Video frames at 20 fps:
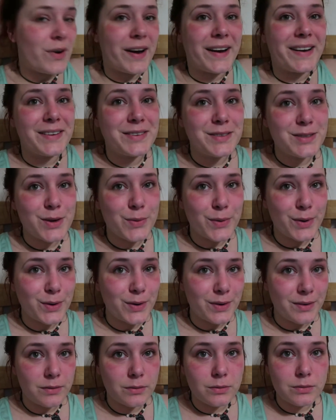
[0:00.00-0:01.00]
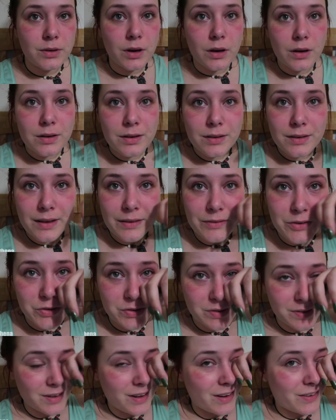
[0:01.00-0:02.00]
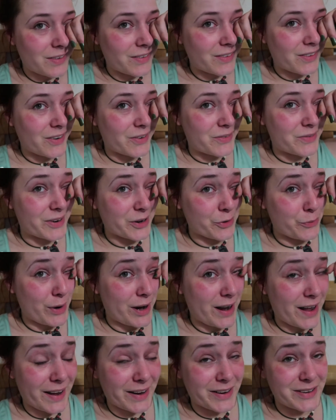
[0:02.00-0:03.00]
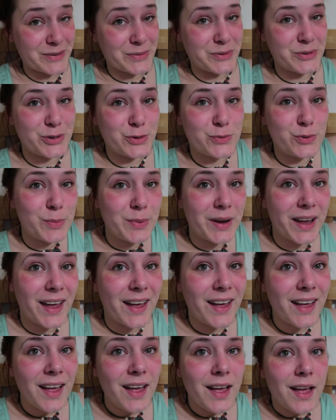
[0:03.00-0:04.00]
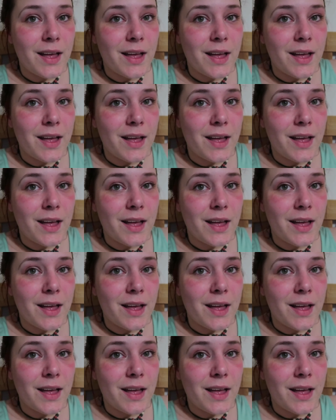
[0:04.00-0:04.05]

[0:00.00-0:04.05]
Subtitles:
Right, so, I've just got a really red eye because I was just rubbing it.